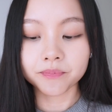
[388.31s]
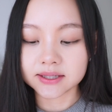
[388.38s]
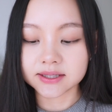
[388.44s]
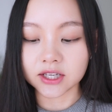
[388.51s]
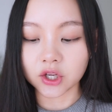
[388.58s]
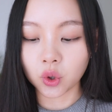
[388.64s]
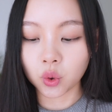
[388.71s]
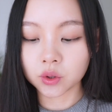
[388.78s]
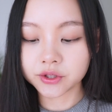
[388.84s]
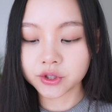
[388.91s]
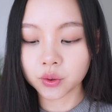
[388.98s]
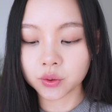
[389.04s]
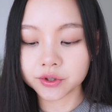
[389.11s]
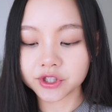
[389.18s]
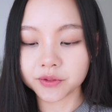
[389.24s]
It's a cool
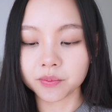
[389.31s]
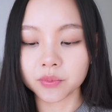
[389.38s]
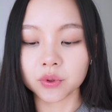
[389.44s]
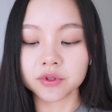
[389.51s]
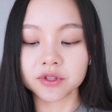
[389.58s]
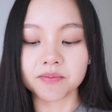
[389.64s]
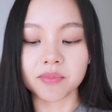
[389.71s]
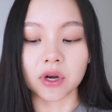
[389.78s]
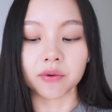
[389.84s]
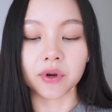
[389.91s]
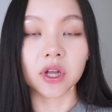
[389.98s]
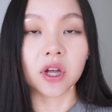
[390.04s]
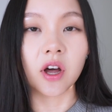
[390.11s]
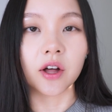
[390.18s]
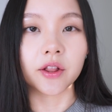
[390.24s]
toned mute berry
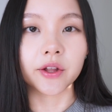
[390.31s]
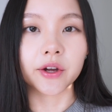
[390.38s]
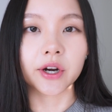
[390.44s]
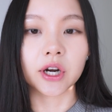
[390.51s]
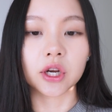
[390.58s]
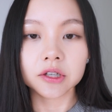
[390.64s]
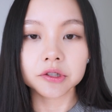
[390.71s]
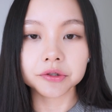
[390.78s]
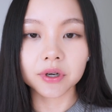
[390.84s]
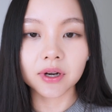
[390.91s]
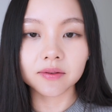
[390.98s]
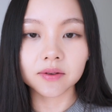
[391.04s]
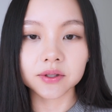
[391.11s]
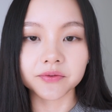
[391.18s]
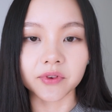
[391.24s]
color. You sort of
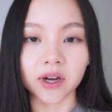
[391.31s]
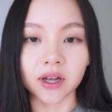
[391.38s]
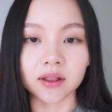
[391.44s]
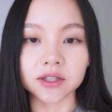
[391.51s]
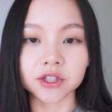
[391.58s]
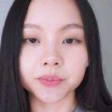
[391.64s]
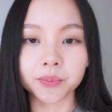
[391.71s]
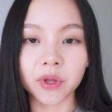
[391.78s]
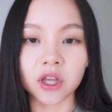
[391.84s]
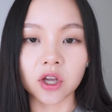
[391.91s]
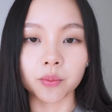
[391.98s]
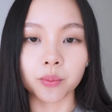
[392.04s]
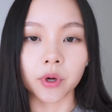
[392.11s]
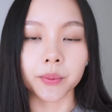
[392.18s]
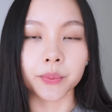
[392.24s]
have this violet, pink,
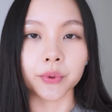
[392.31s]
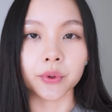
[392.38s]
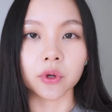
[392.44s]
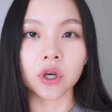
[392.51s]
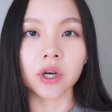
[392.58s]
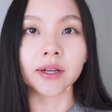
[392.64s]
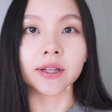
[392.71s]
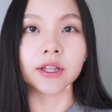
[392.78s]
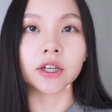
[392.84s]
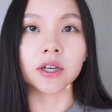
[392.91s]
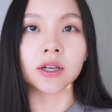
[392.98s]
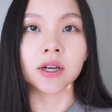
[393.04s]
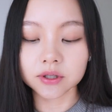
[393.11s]
purple color.